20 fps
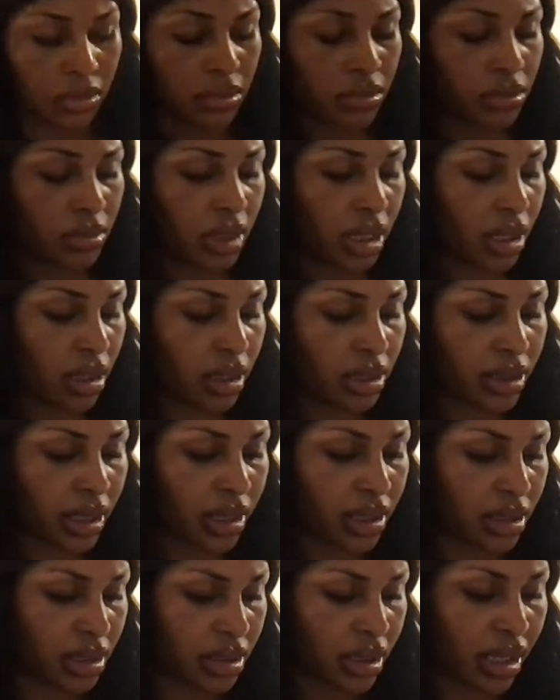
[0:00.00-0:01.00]
Yeah, because that
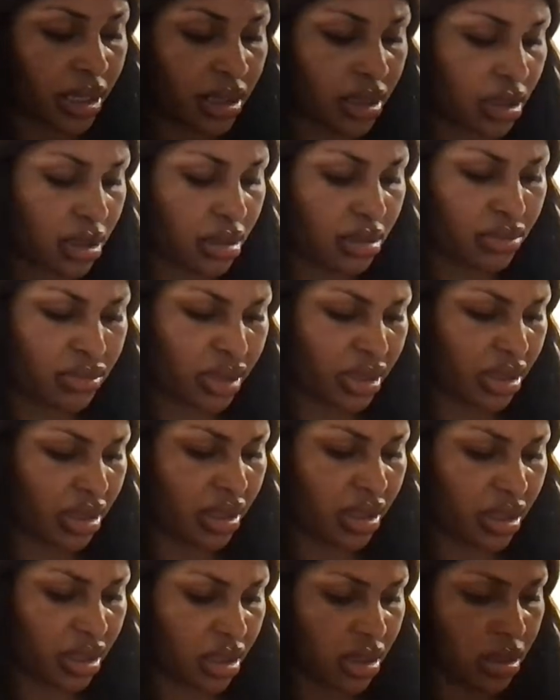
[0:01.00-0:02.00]
is not it. What the
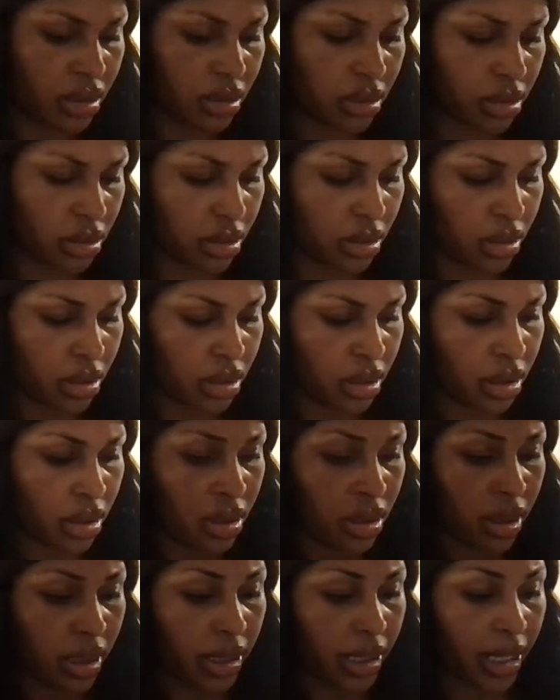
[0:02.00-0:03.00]
hell?
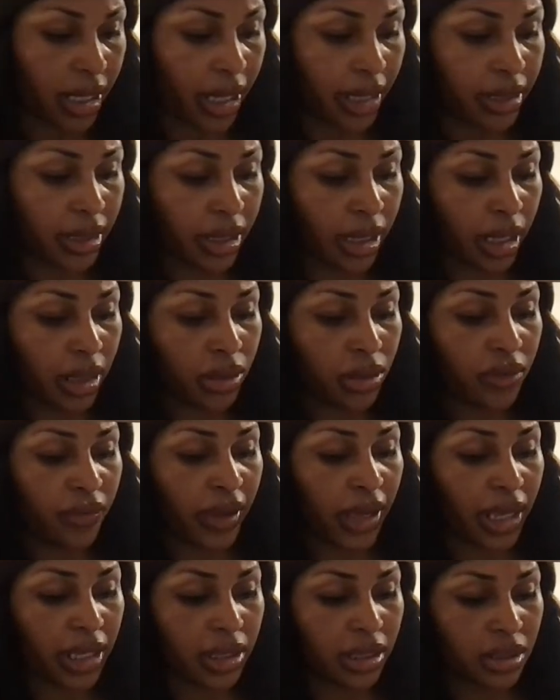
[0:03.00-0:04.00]
And I think I don't know if I
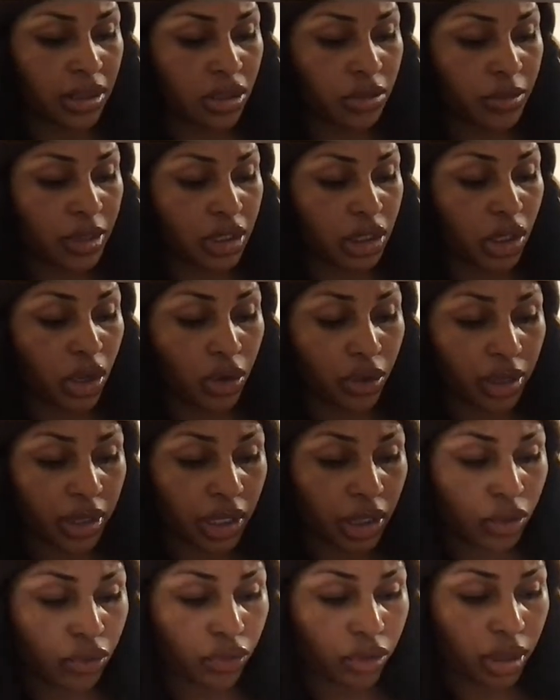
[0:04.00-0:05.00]
added in too much
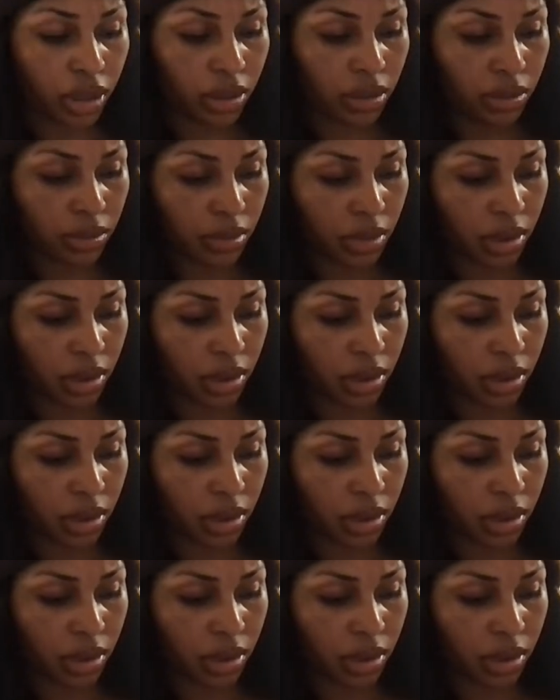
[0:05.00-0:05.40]
coconut cream.